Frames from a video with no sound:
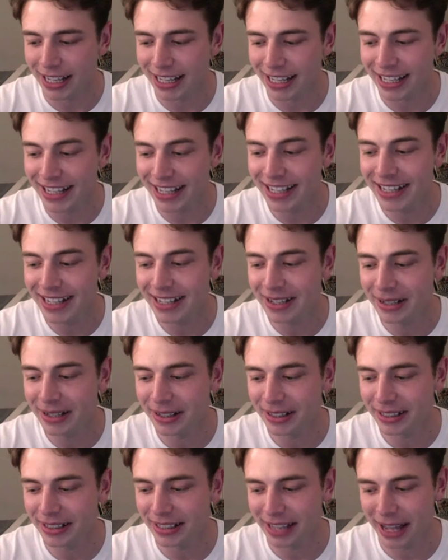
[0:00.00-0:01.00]
He
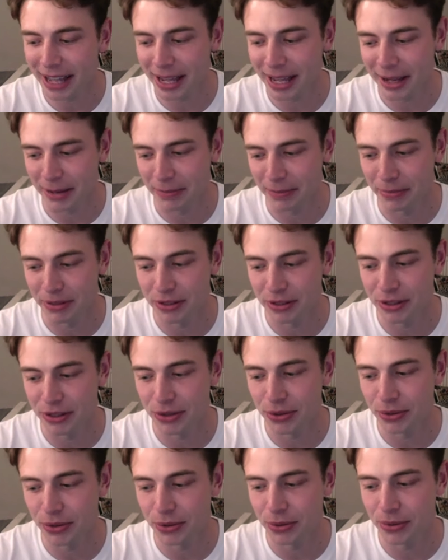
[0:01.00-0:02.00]
came
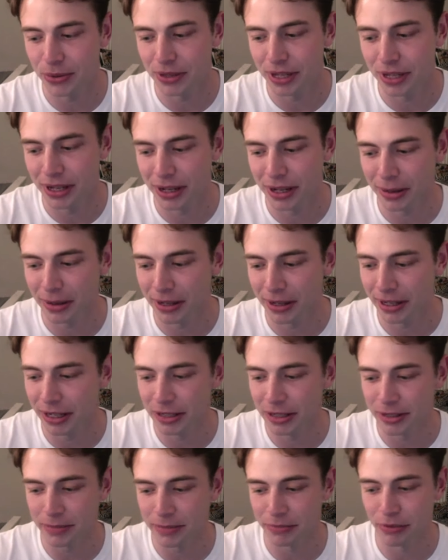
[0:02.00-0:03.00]
to the
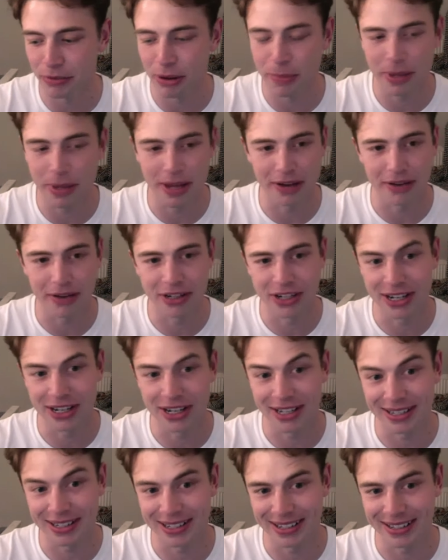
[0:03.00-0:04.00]
London premiere at
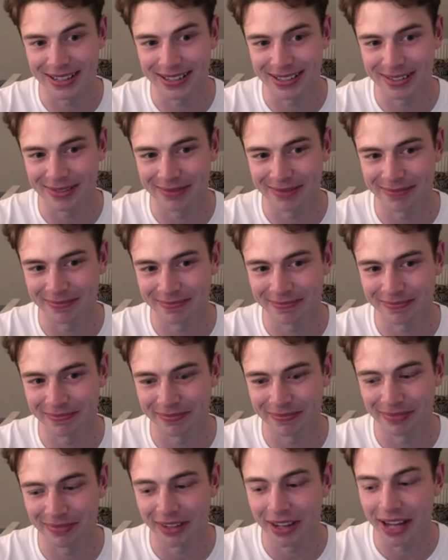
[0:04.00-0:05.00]
Genesis,
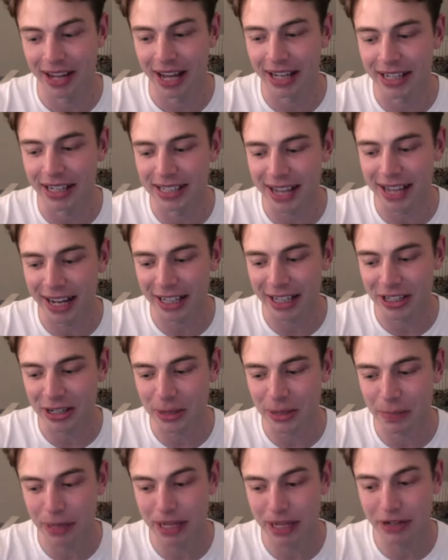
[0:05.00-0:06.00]
and there's
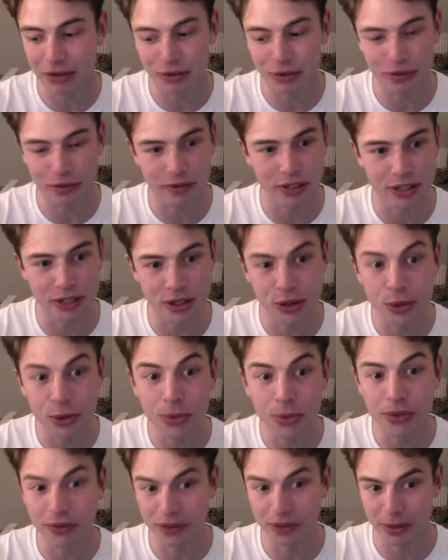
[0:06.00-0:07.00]
actually a picture of the
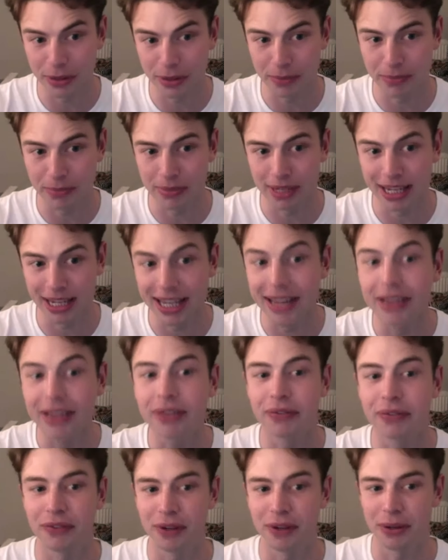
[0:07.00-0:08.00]
two of them in
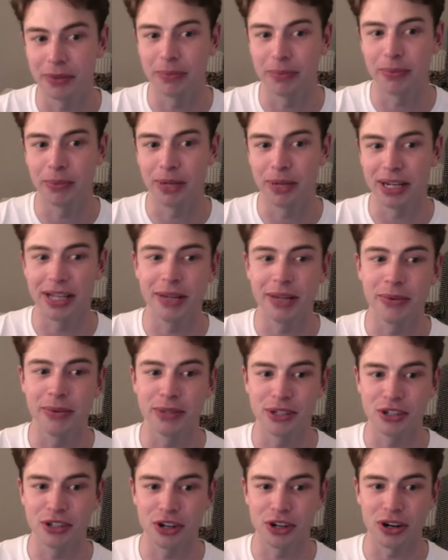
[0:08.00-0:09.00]
the film when he
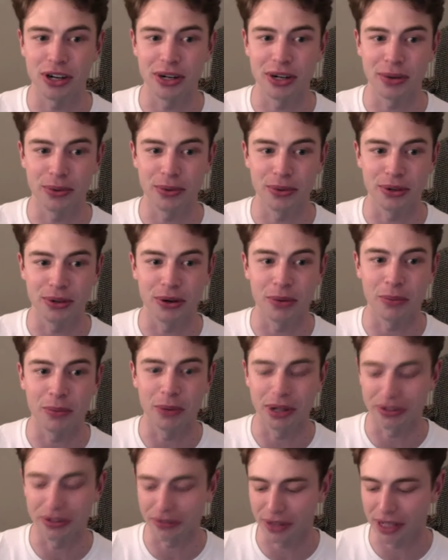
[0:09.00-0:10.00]
was a child on
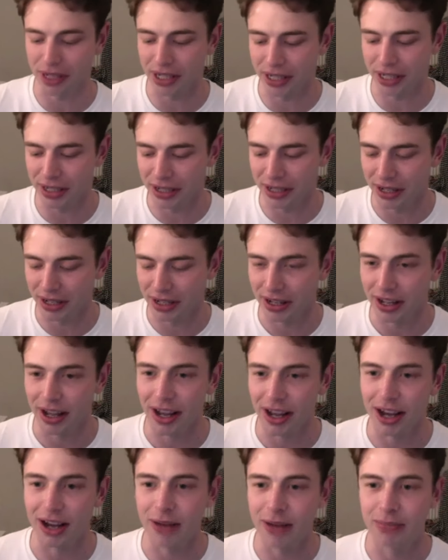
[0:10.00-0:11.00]
one of the
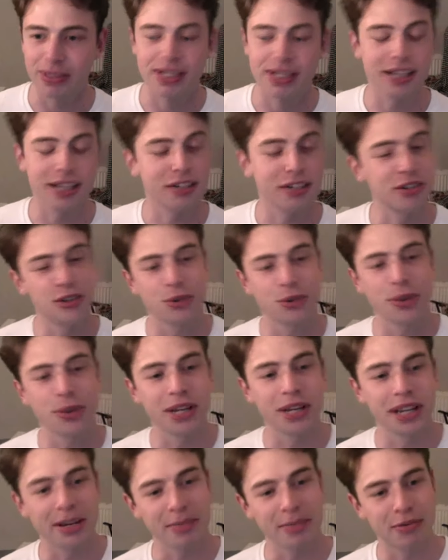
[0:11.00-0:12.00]
Section
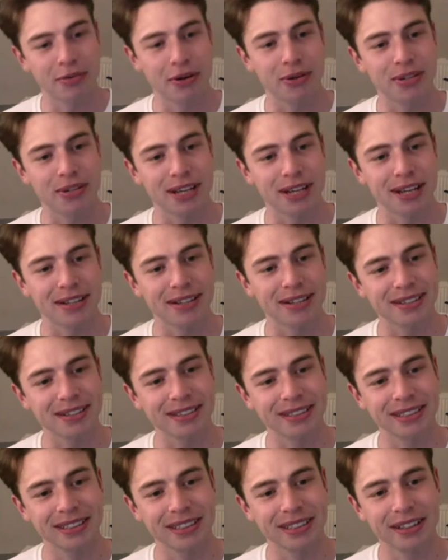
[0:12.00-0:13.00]
28 protests.